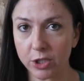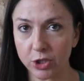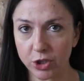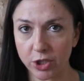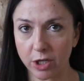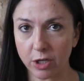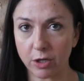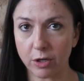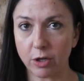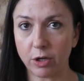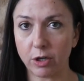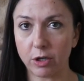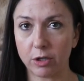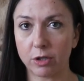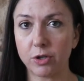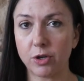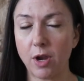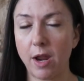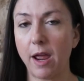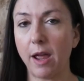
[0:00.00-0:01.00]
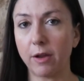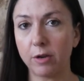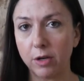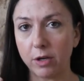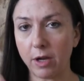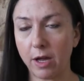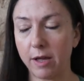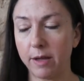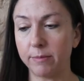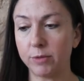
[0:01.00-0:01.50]
shared her
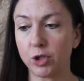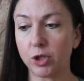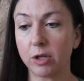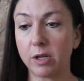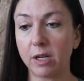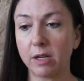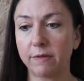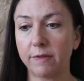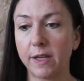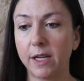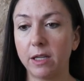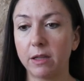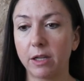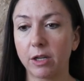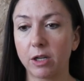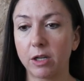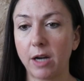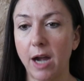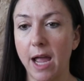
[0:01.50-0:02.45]
um, journey of healing her